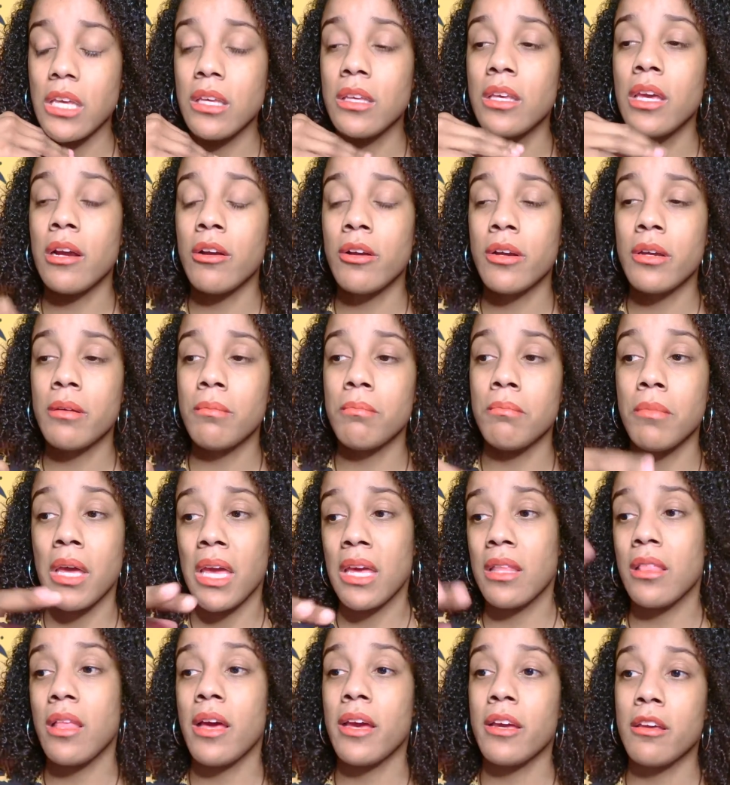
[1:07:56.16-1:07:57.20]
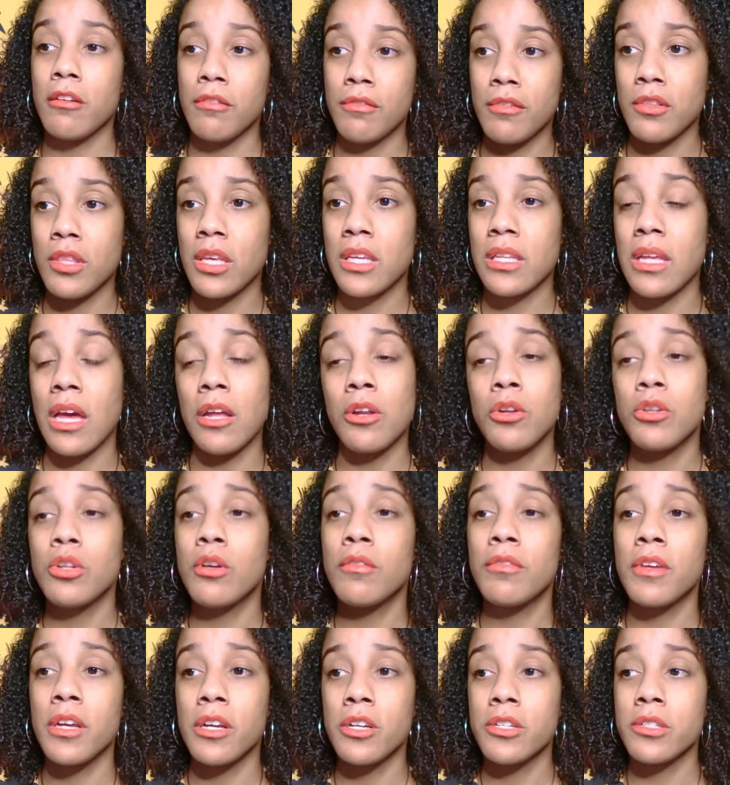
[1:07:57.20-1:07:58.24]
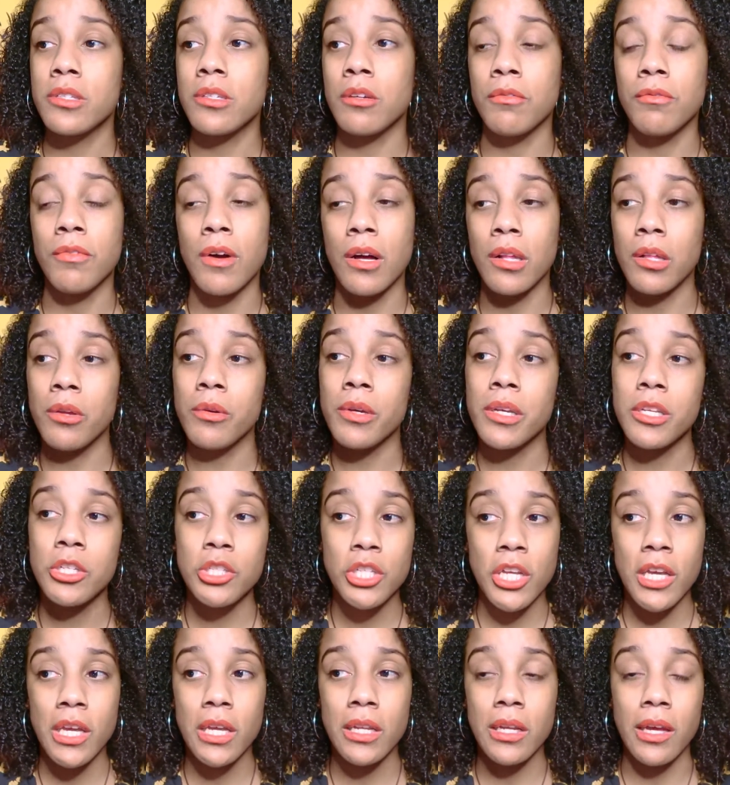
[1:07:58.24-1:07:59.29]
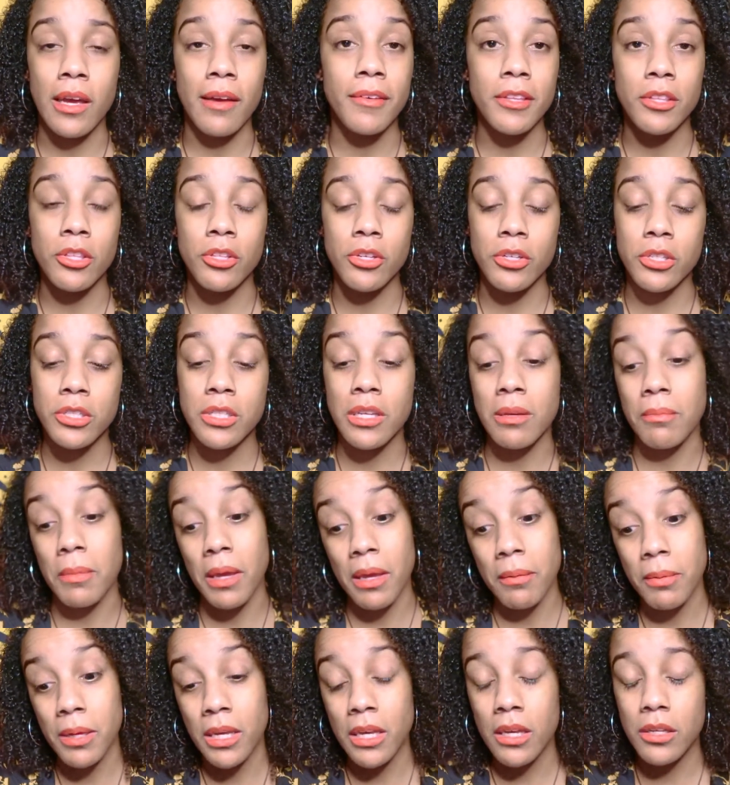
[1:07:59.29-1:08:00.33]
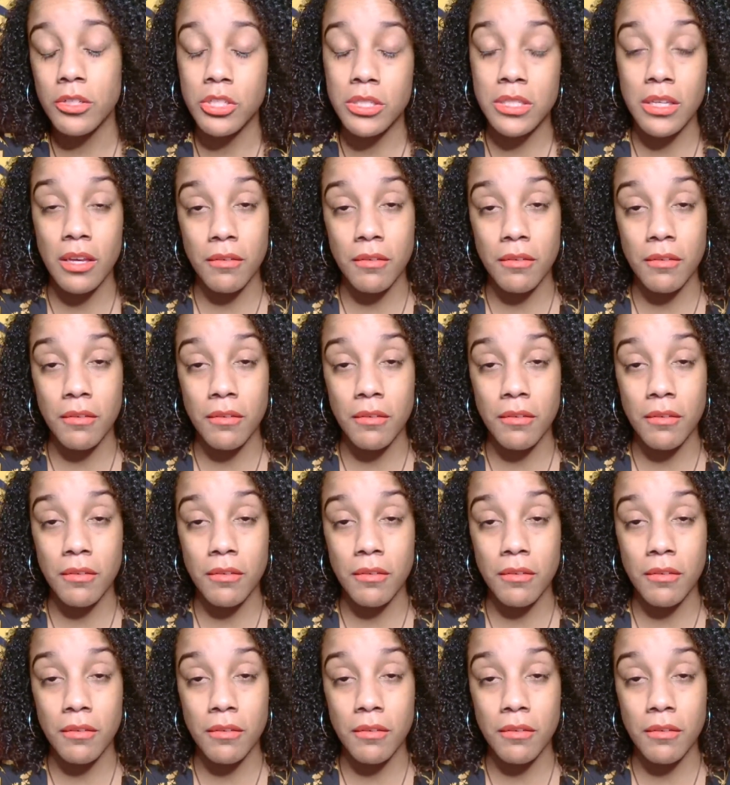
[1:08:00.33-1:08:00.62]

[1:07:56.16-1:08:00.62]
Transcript: Garrett may like a few things. I don't know if Garrett's still following Shane. I haven't looked. He may be. Just